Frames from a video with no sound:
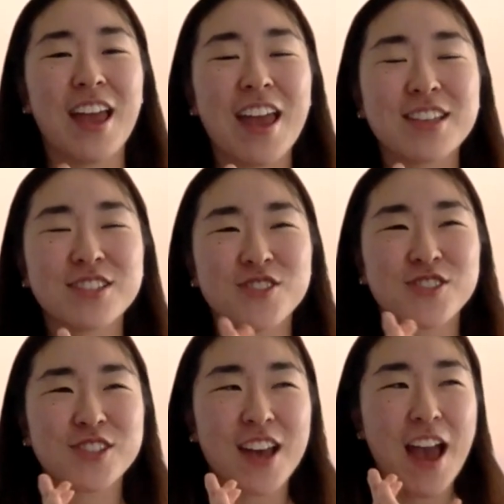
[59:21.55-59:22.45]
it's
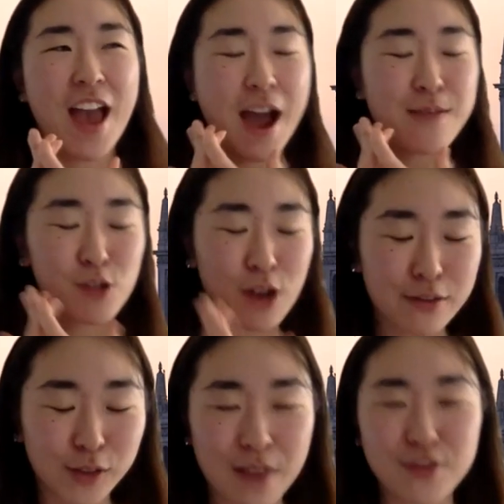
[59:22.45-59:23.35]
just I'm
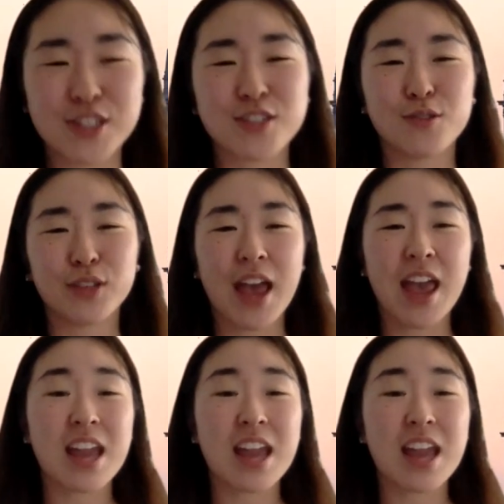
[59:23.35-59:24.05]
grateful every single day.